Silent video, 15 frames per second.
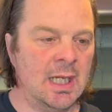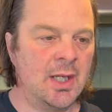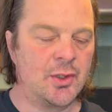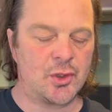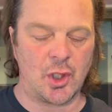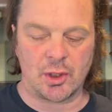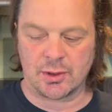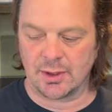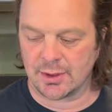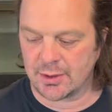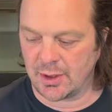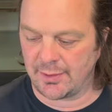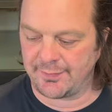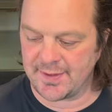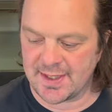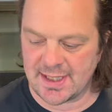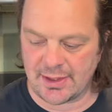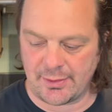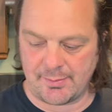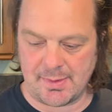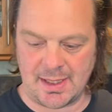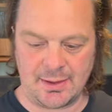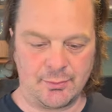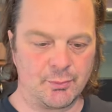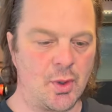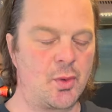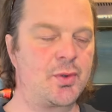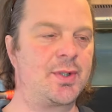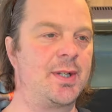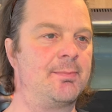Chocolate, coffee, caramel,
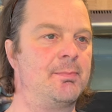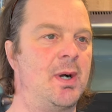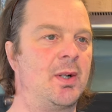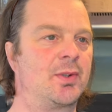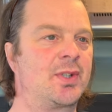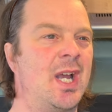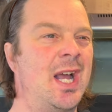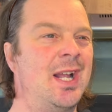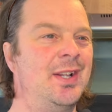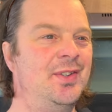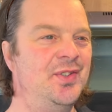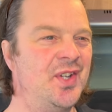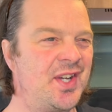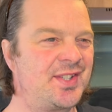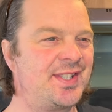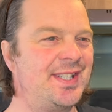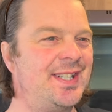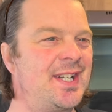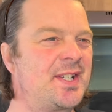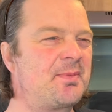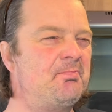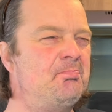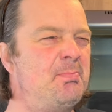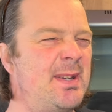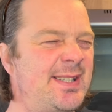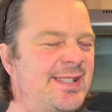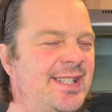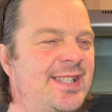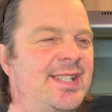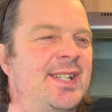roasted malt, nuttiness,
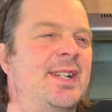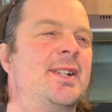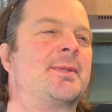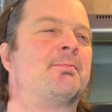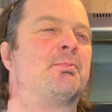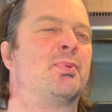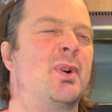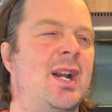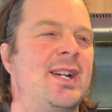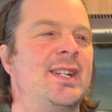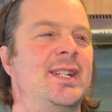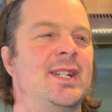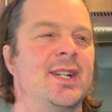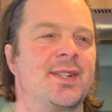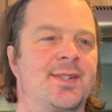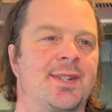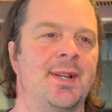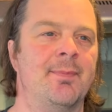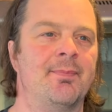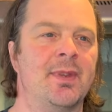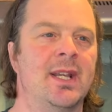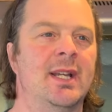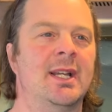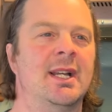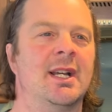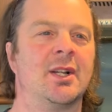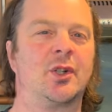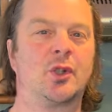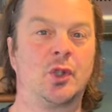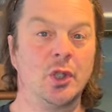biscuitiness, breadiness,
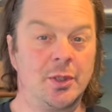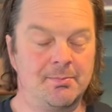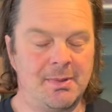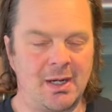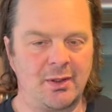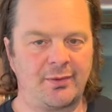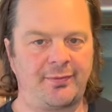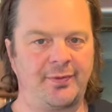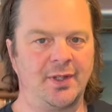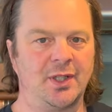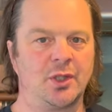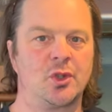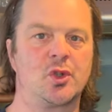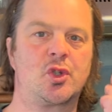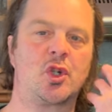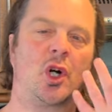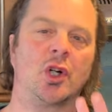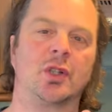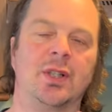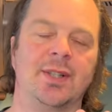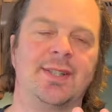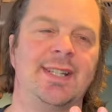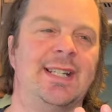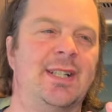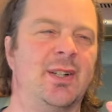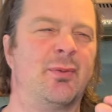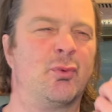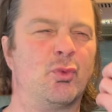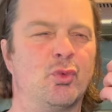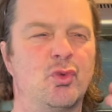good mouthfeel, chocolatey, kind
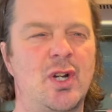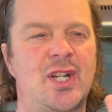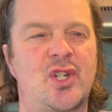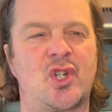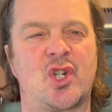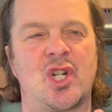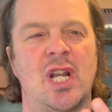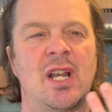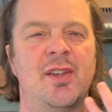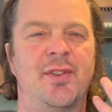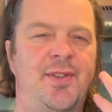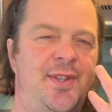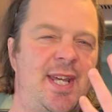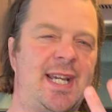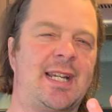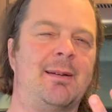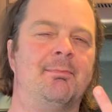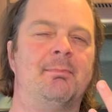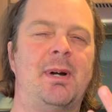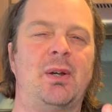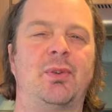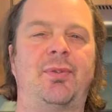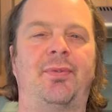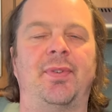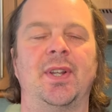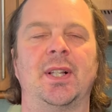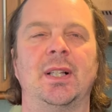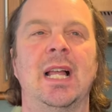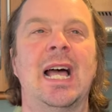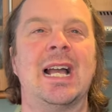of rich thick
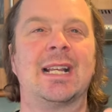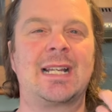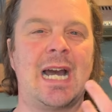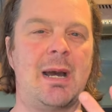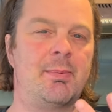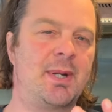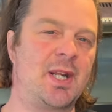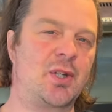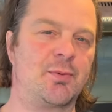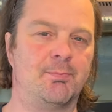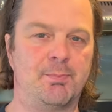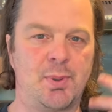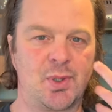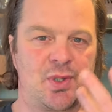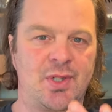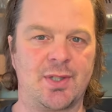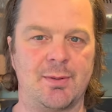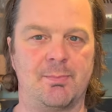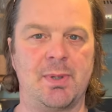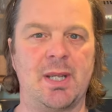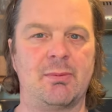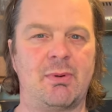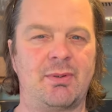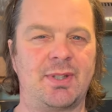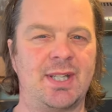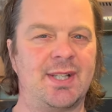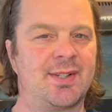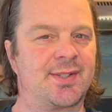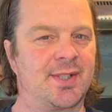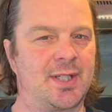mouthfeel. Carbonation pushes the beer around the
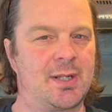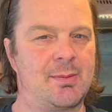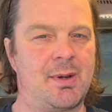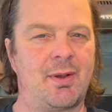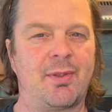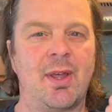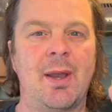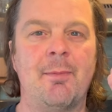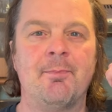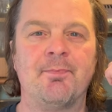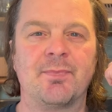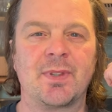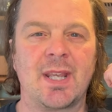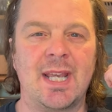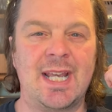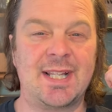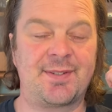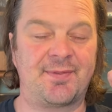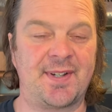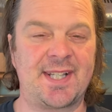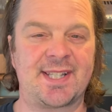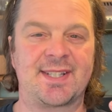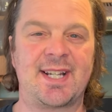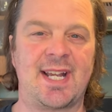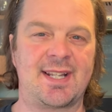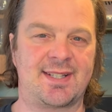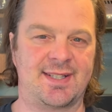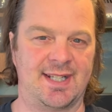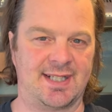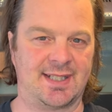inside of the mouth. It's
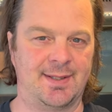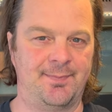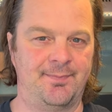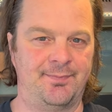fantastic.